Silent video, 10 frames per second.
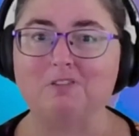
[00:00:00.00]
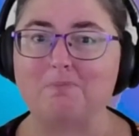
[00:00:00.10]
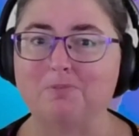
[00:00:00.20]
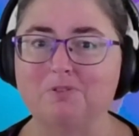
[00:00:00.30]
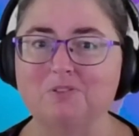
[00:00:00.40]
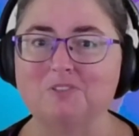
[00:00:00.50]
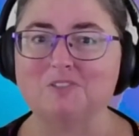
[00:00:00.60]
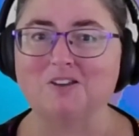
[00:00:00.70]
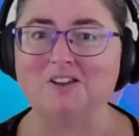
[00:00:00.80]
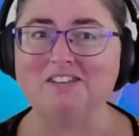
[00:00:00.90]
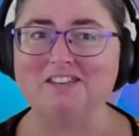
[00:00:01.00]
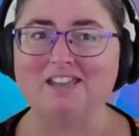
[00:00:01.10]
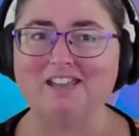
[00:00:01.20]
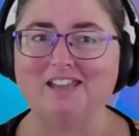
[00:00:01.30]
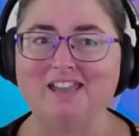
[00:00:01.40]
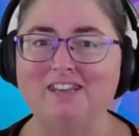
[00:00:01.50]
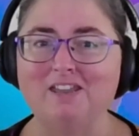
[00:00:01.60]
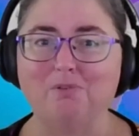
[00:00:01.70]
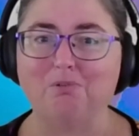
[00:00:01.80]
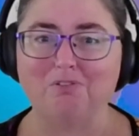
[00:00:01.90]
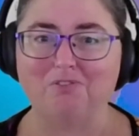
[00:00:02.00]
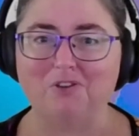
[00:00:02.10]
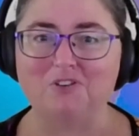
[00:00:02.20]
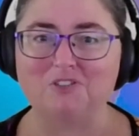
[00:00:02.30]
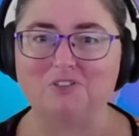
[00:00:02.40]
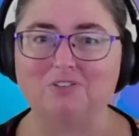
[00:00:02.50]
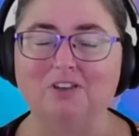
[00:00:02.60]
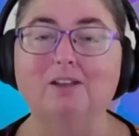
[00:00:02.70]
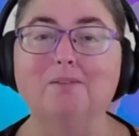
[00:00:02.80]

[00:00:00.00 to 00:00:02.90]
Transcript: get put to the side and never referred to.